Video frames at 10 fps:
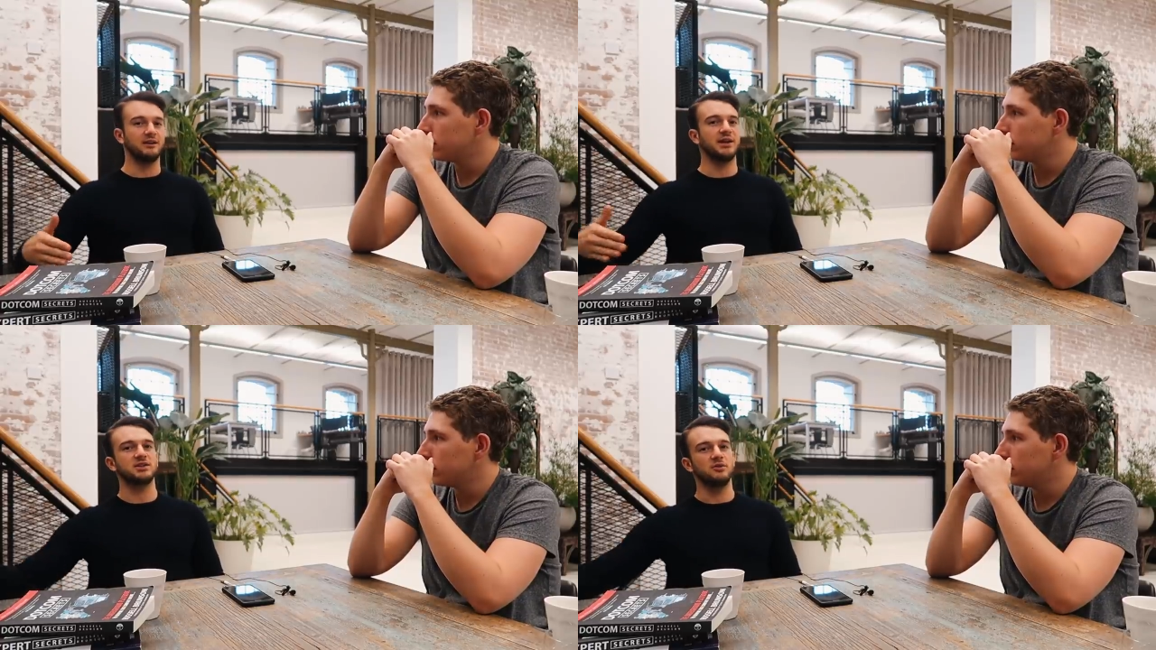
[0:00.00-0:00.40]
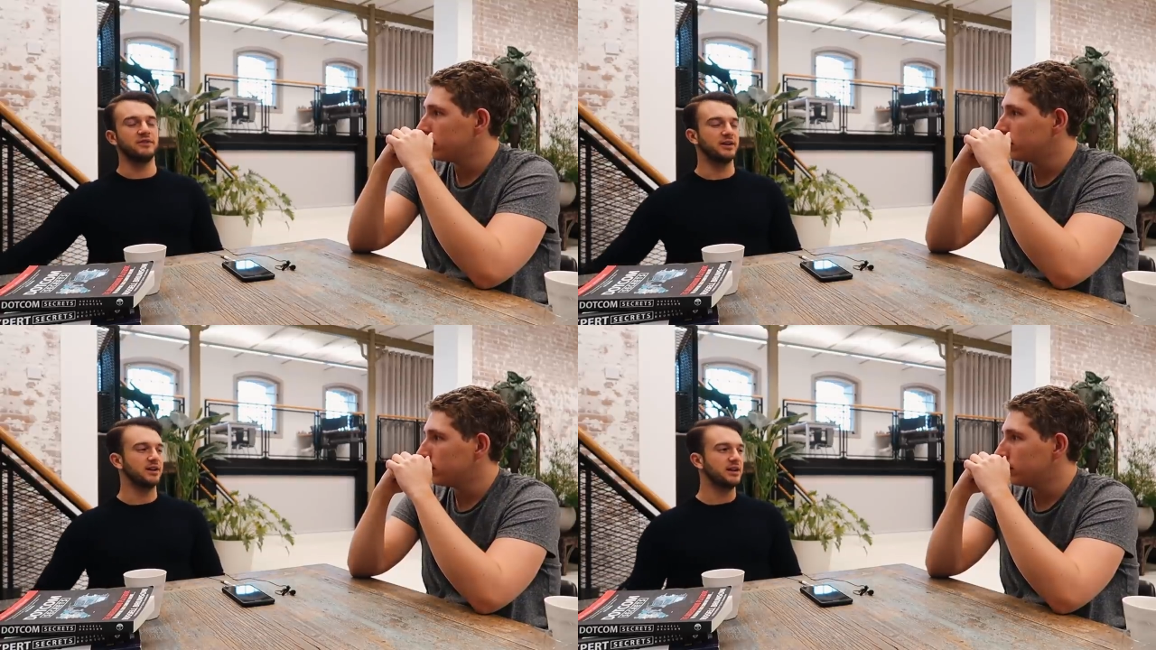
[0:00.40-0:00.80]
Speaker 1: Now let's go
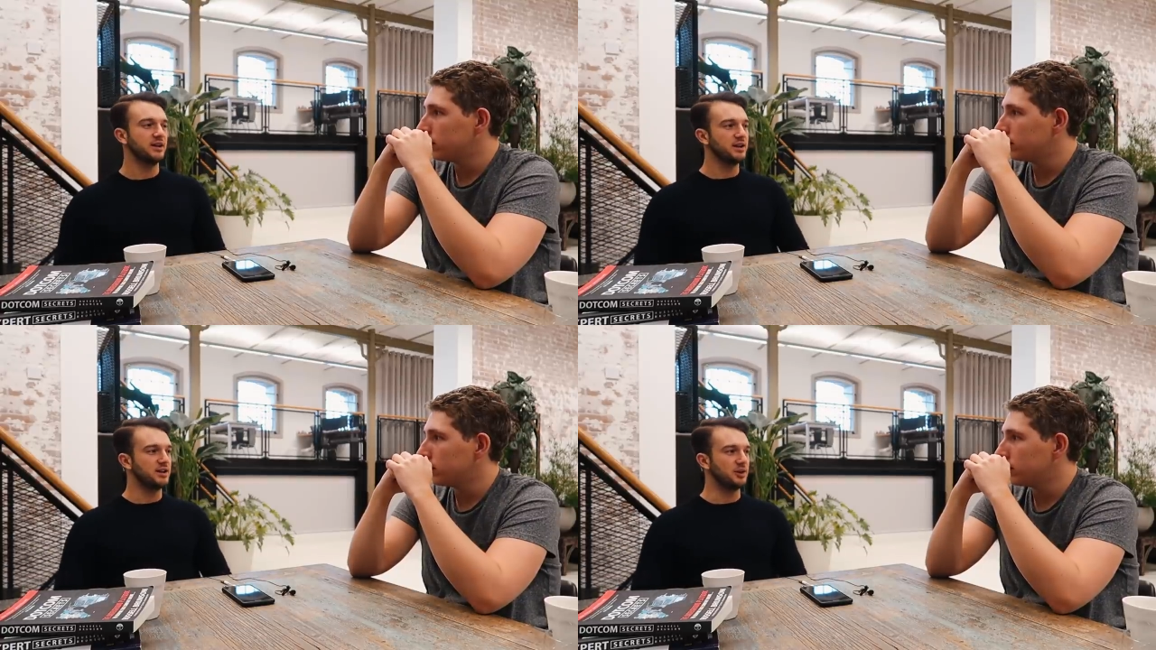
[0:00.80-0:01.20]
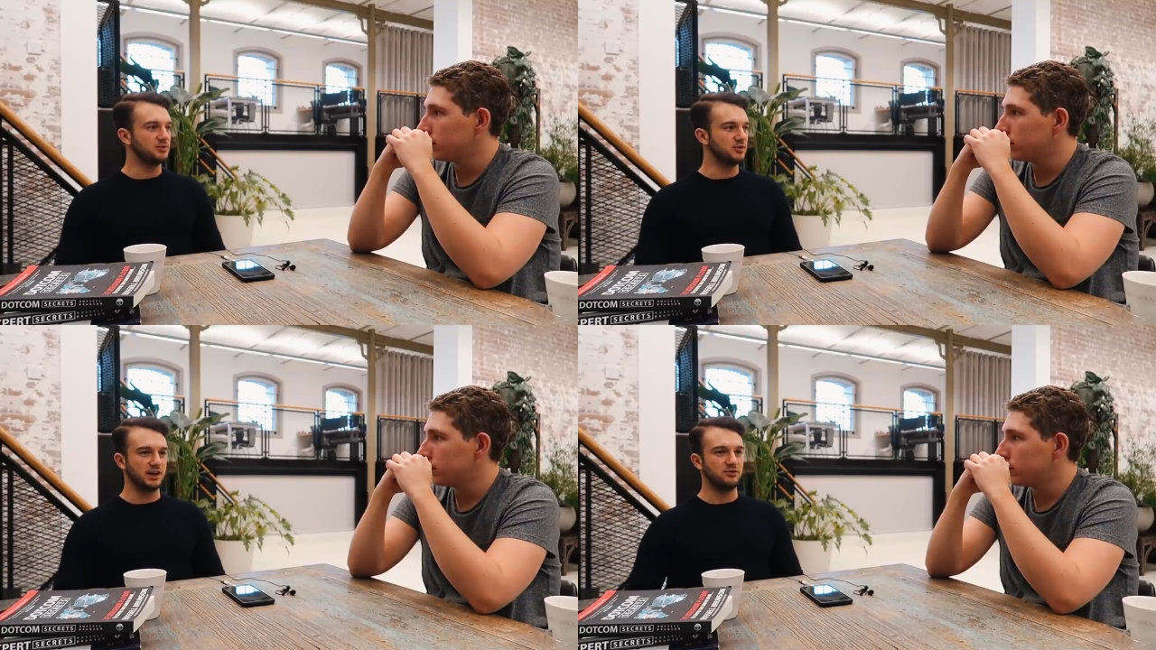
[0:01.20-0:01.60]
for you know
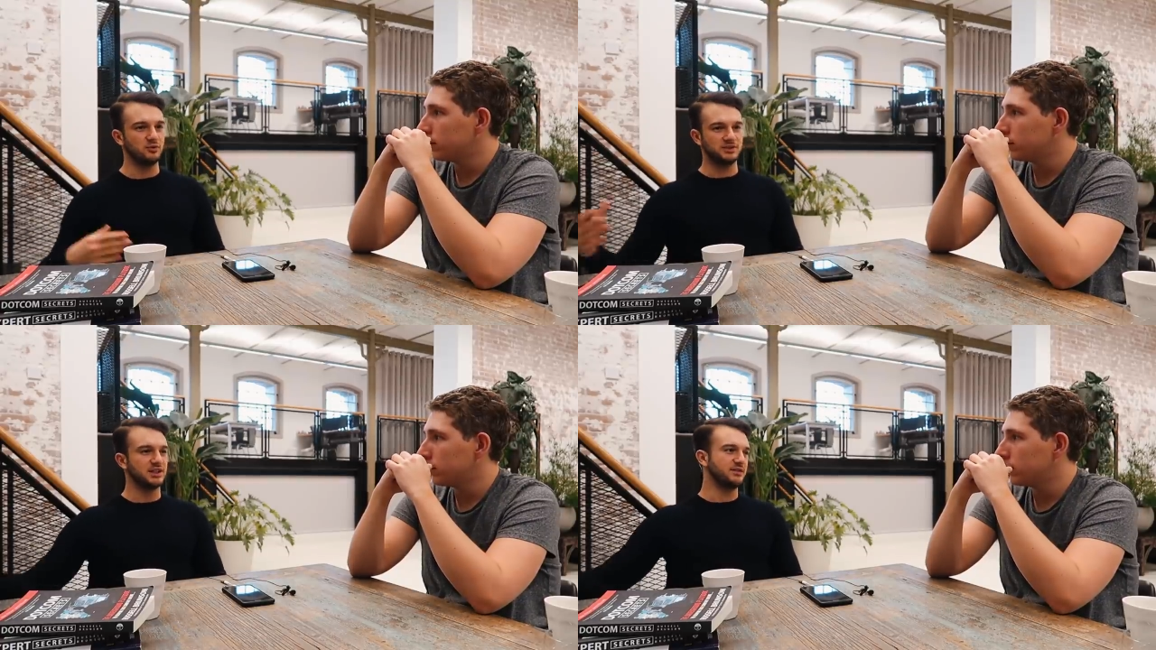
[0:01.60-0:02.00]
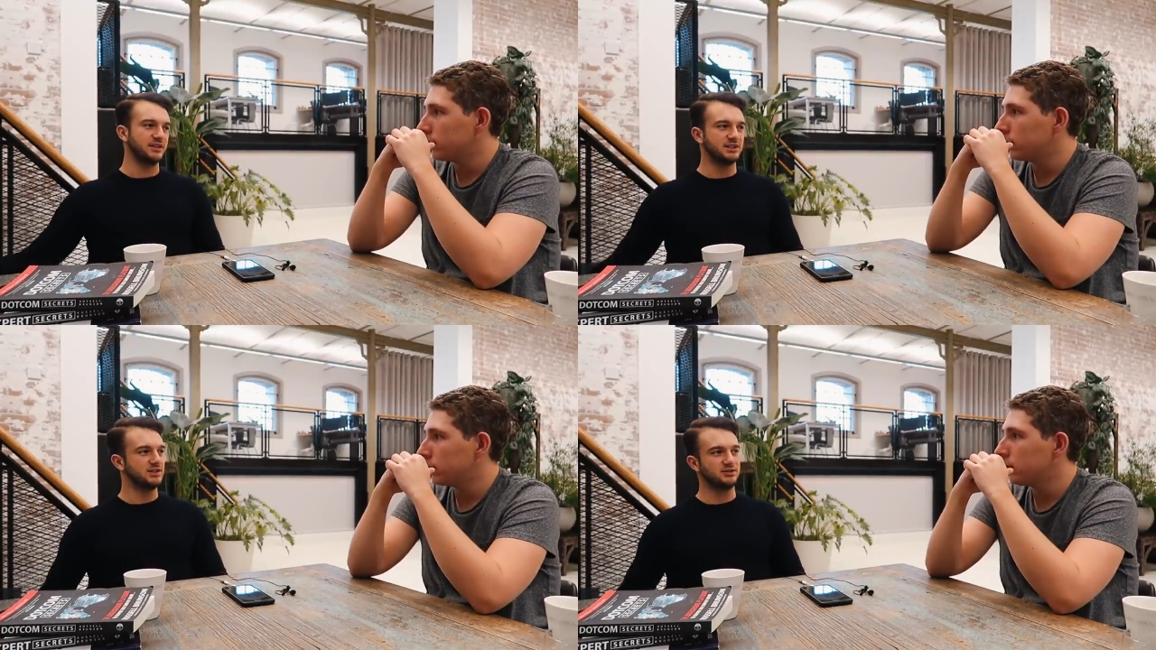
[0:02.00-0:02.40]
like double six
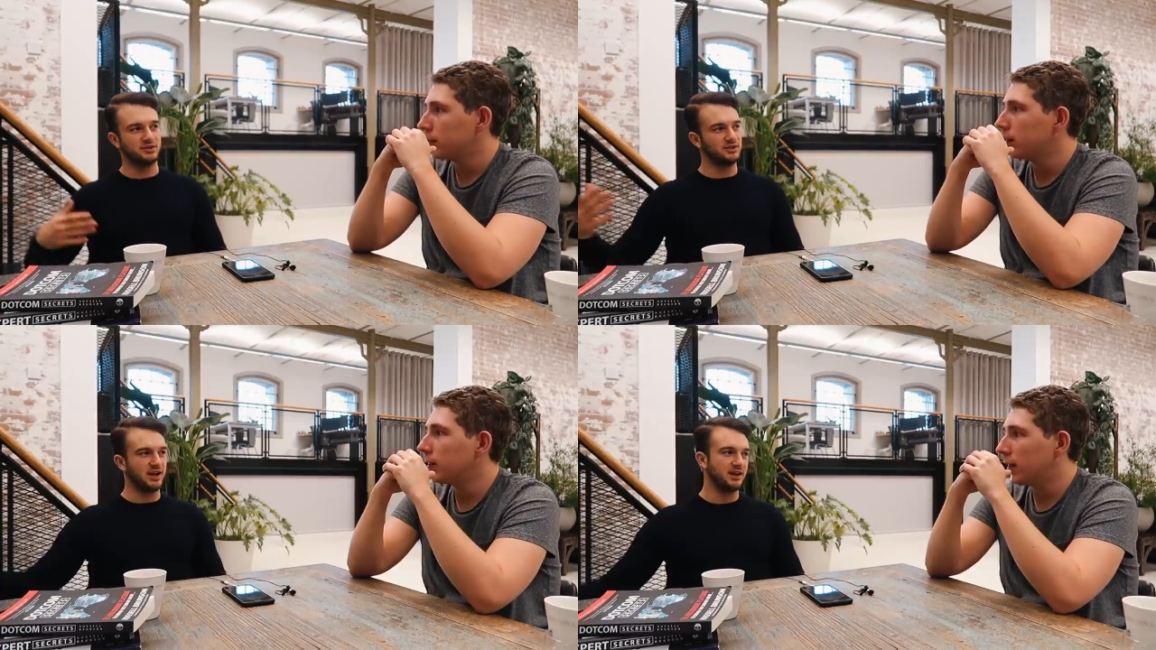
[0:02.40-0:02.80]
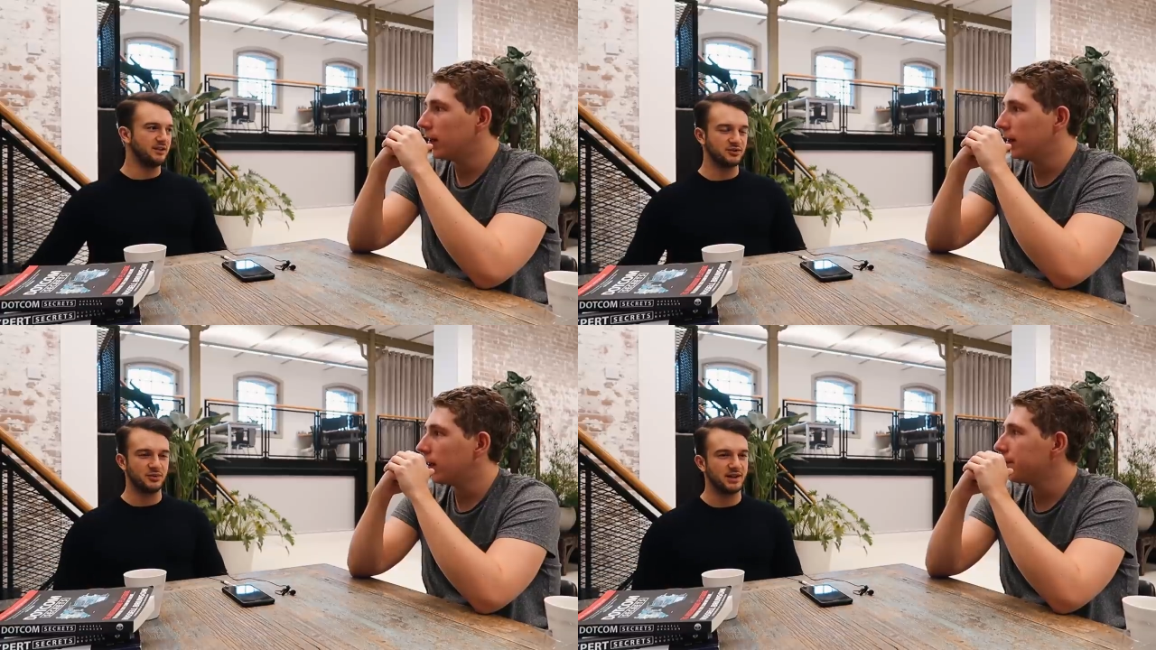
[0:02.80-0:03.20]
figures each, or you know yeah,
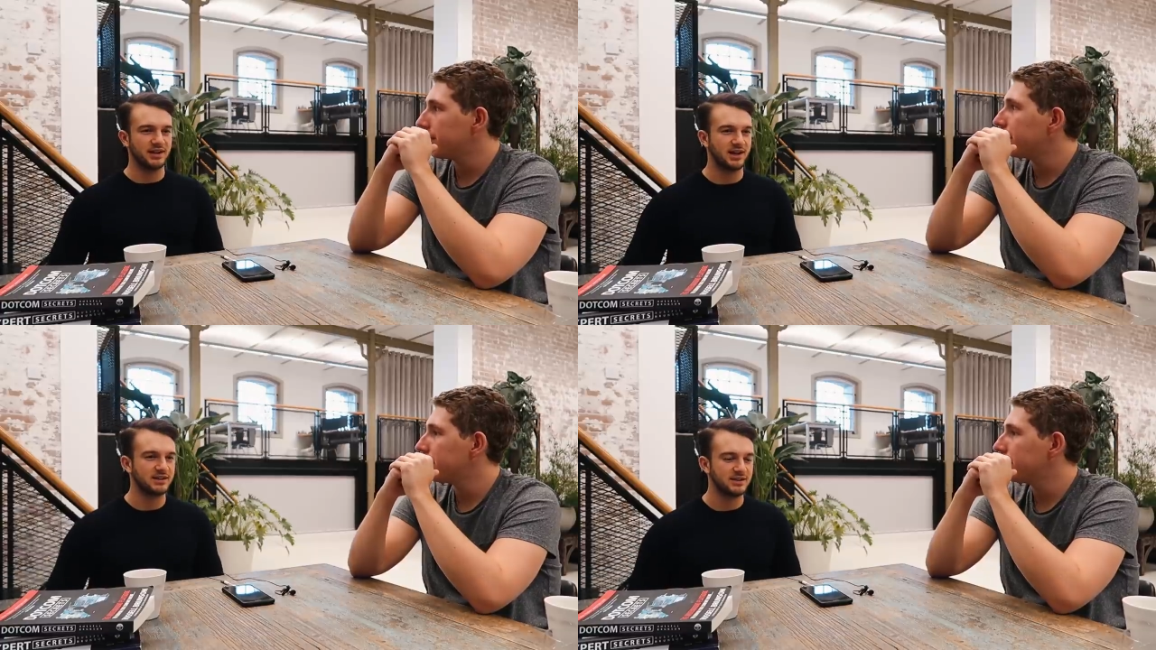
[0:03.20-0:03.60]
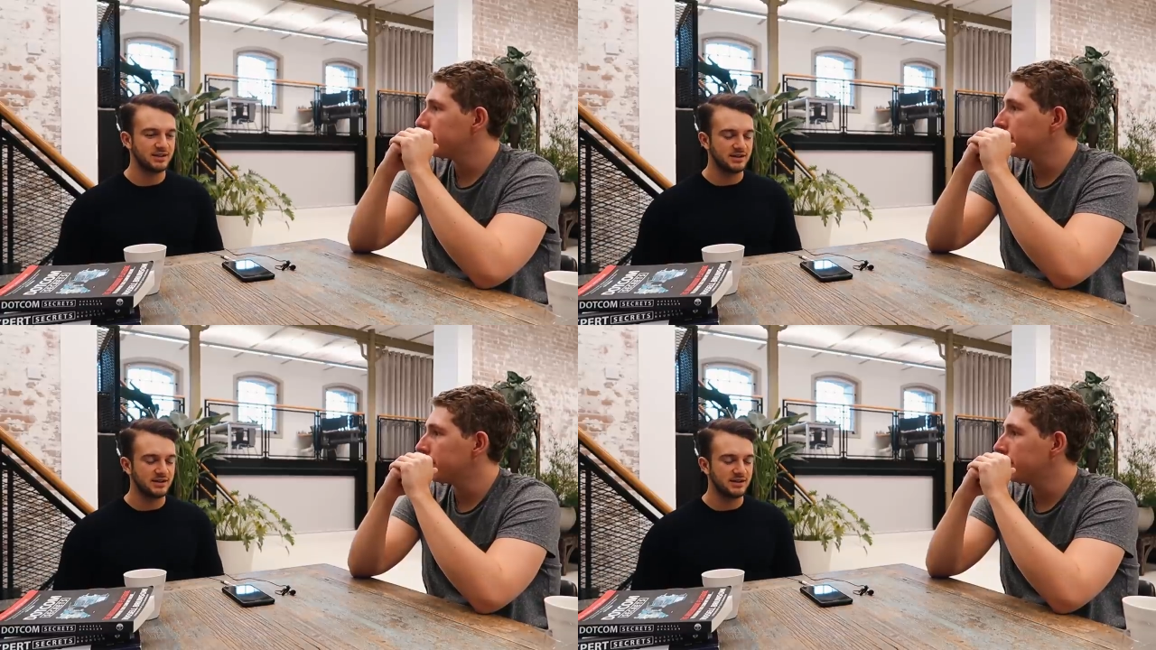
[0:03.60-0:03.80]
something yeah. like that.